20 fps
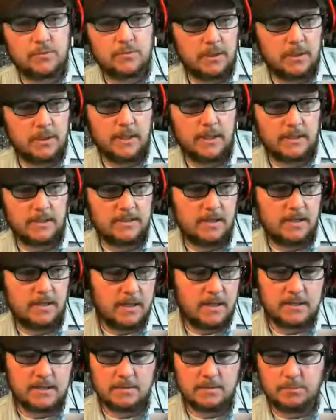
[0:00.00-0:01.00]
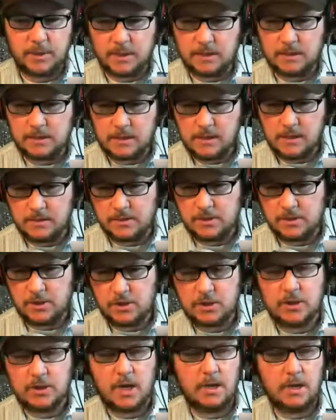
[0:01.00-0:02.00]
like, because I think it's a big deal. It's just
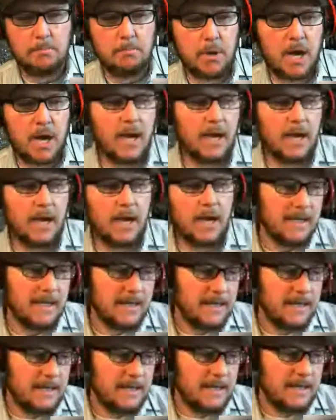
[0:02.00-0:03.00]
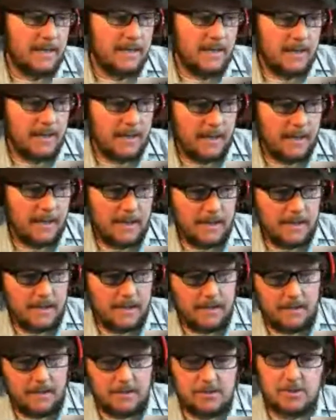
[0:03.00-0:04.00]
not buying
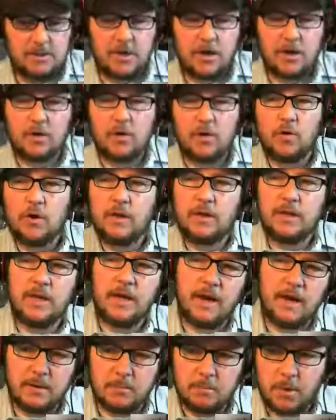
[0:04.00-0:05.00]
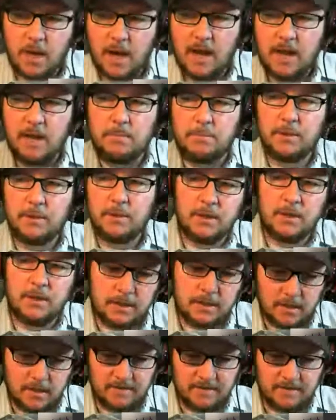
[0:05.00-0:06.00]
it's just not going there and buy a beer
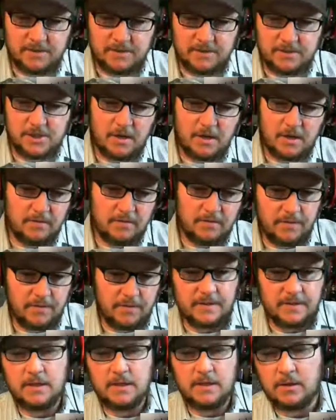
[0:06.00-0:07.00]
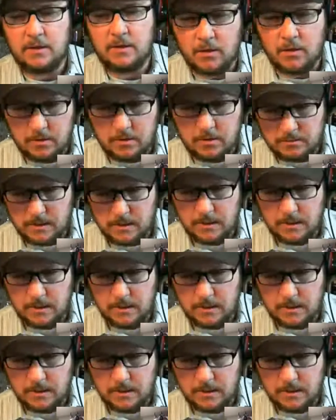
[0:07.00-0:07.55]
off the shelf that ah, didn't go well.